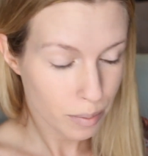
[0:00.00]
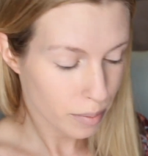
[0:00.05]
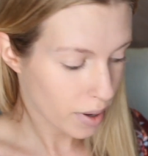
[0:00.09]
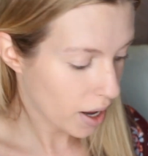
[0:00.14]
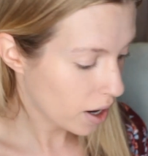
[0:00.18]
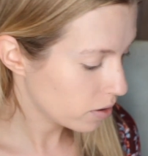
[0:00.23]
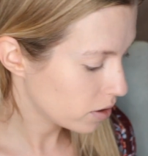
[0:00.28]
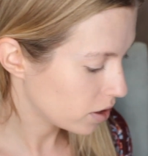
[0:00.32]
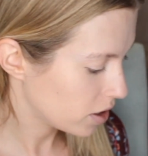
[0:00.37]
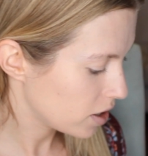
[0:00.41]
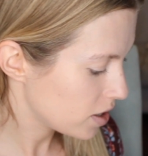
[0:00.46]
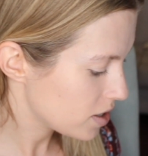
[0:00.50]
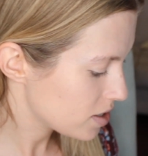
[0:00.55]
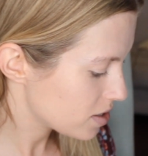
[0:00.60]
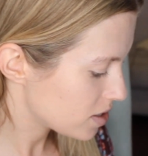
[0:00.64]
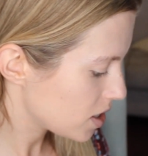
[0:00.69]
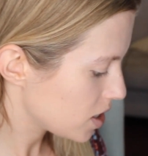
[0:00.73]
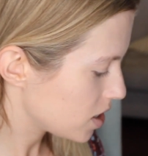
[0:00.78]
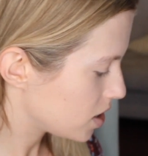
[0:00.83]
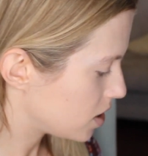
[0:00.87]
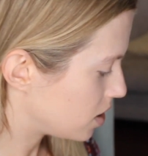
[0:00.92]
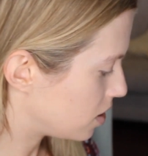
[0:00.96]
Powder is
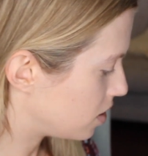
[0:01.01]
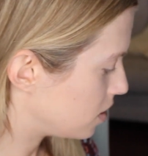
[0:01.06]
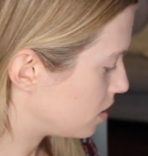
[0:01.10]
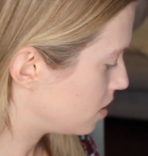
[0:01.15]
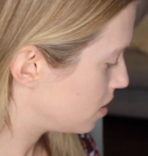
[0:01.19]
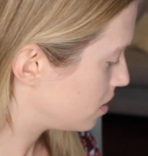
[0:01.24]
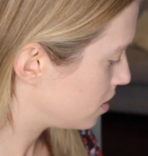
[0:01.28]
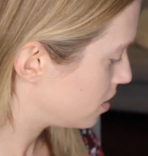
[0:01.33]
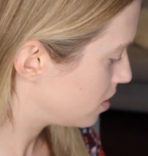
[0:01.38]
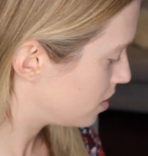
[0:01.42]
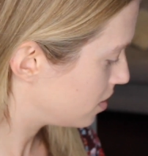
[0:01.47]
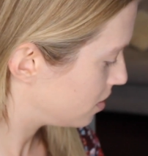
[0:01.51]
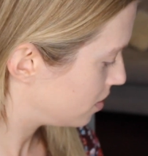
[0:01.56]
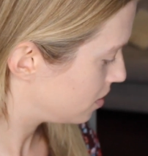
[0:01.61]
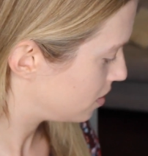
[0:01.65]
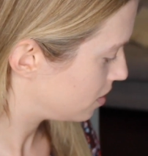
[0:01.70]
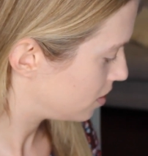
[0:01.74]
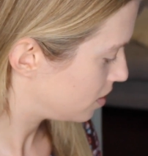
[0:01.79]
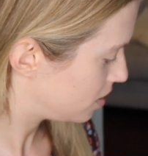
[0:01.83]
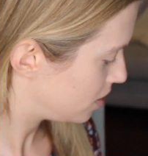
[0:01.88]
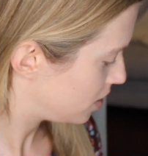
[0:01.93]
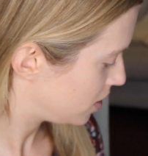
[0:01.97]
done.
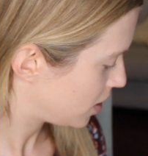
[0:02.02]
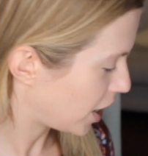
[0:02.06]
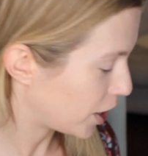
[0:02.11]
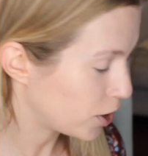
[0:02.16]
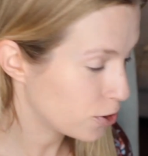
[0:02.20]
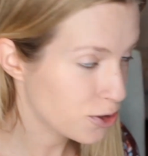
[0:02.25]
I